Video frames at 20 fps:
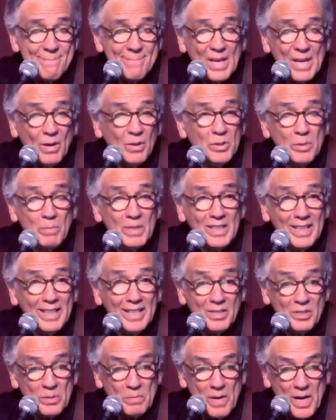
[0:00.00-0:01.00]
Ultimately,
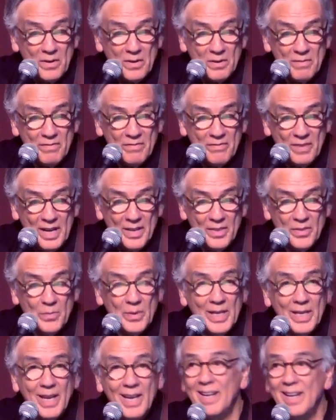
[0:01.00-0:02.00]
it's a matter of faith. We
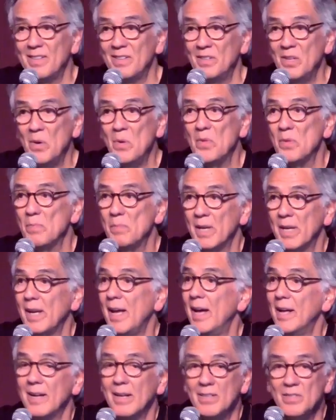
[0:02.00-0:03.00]
can't know the
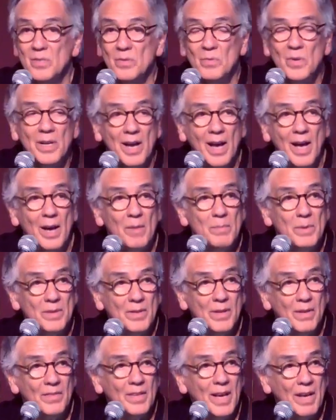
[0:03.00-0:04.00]
mechanics of what happened
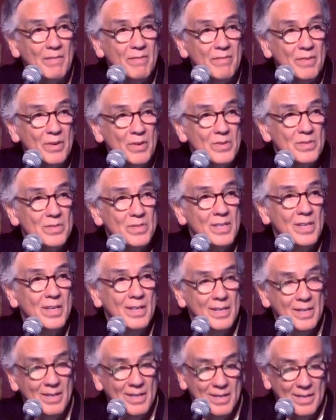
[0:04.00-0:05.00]
on that first
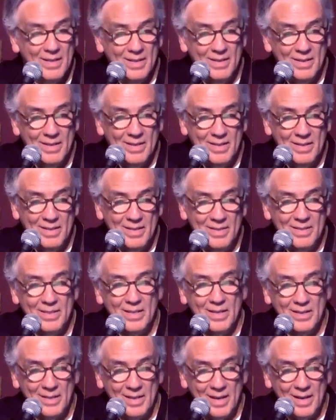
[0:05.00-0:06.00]

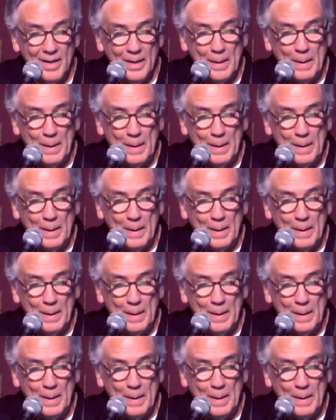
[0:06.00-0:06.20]
Sunday.